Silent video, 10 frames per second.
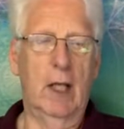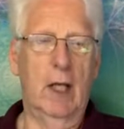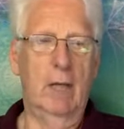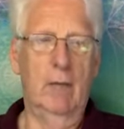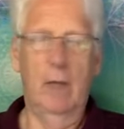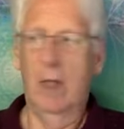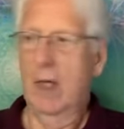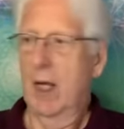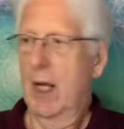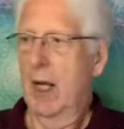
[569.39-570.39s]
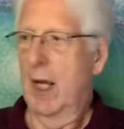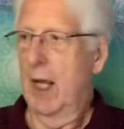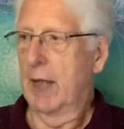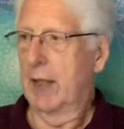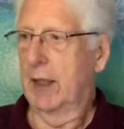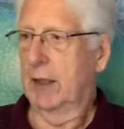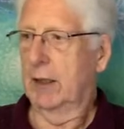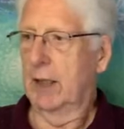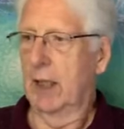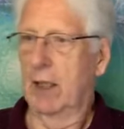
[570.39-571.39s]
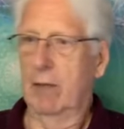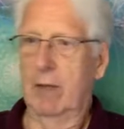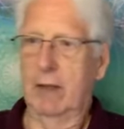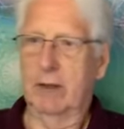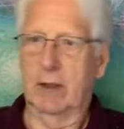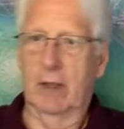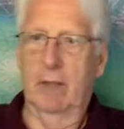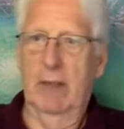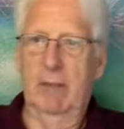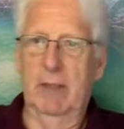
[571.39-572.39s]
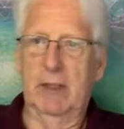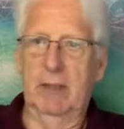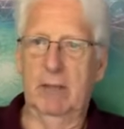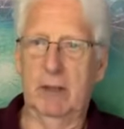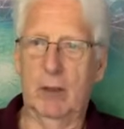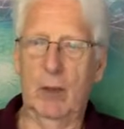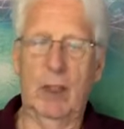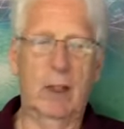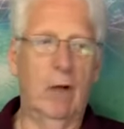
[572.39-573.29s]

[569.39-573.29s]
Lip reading: And I think that's going to be a busy week.